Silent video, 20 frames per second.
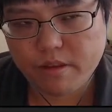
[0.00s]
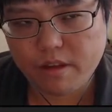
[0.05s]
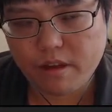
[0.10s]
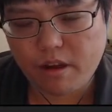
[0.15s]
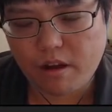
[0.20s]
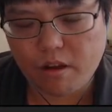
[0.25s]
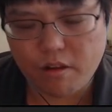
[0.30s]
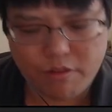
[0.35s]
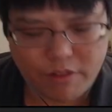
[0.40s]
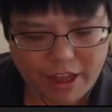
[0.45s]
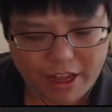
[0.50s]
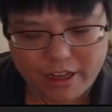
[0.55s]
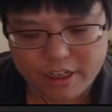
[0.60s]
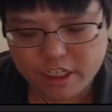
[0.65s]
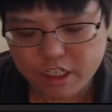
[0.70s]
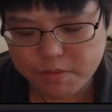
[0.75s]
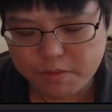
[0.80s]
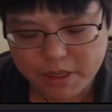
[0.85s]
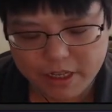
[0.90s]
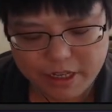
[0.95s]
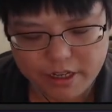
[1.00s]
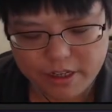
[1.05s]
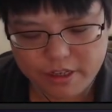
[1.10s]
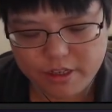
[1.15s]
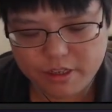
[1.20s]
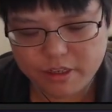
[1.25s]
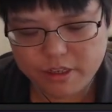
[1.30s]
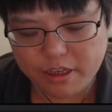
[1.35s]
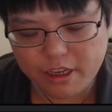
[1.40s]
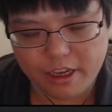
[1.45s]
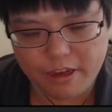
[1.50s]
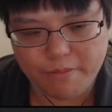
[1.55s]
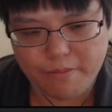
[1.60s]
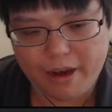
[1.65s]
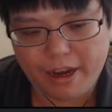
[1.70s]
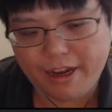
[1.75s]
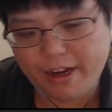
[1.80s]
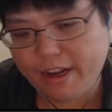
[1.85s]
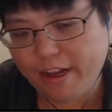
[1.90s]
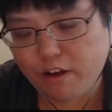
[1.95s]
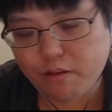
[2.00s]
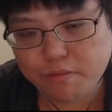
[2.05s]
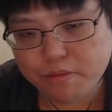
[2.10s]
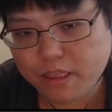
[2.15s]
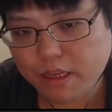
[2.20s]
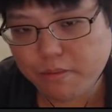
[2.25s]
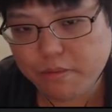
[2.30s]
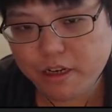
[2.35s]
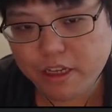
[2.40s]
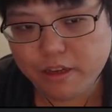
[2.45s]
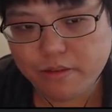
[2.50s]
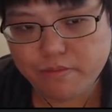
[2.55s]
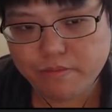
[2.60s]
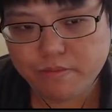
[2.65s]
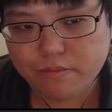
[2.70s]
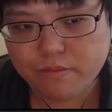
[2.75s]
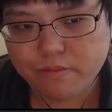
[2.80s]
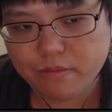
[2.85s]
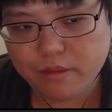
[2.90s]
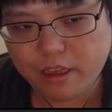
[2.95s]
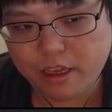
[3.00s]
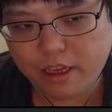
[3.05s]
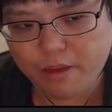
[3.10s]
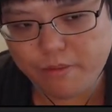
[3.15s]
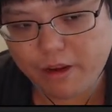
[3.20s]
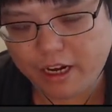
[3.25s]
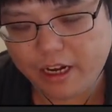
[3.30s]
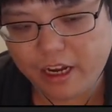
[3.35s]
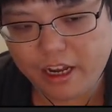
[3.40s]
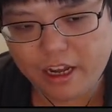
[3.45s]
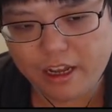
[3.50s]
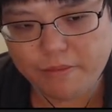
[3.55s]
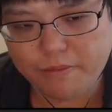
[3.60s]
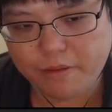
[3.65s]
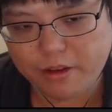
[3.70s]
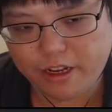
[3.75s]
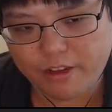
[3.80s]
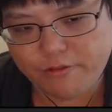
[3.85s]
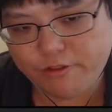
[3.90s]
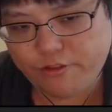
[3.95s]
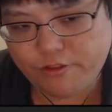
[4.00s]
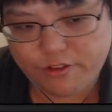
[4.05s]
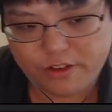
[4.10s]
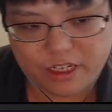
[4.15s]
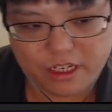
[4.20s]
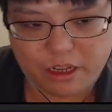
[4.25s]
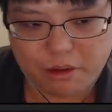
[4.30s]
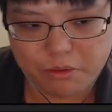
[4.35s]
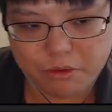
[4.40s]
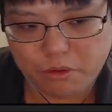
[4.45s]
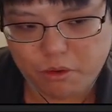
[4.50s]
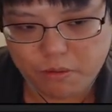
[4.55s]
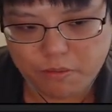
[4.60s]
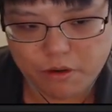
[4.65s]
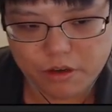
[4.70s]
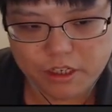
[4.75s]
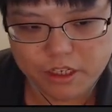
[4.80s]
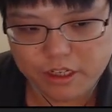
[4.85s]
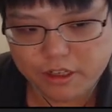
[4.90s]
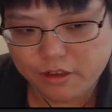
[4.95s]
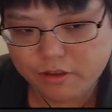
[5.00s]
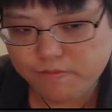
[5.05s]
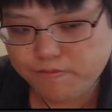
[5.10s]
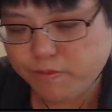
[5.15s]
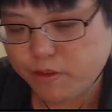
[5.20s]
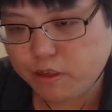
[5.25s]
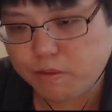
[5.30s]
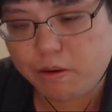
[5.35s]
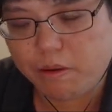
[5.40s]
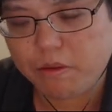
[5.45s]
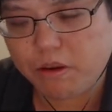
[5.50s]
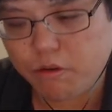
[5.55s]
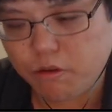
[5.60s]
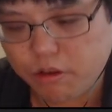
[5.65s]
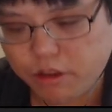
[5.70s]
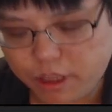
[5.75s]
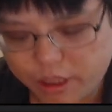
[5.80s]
all that just because it might help somebody. It might not, but even if it just helps one person, it's probably worth